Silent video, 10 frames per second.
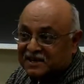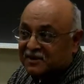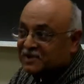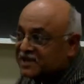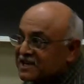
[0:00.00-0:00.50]

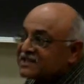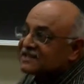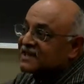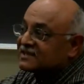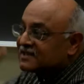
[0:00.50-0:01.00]
but the nation
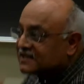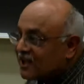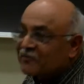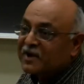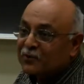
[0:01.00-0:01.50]
state is
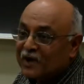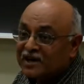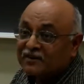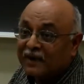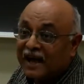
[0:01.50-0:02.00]
itself being
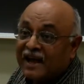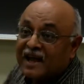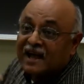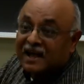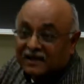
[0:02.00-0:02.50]
weakened by
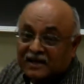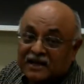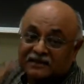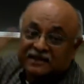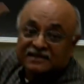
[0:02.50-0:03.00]

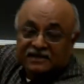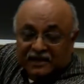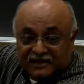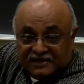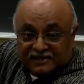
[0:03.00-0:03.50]
uh, these, uh,
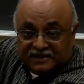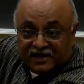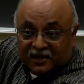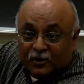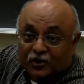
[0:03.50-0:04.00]
these things that
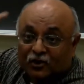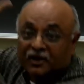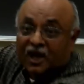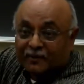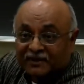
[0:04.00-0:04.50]
are going on
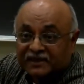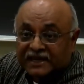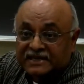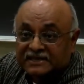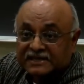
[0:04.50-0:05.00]
above the
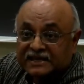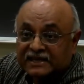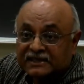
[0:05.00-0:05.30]
nation state.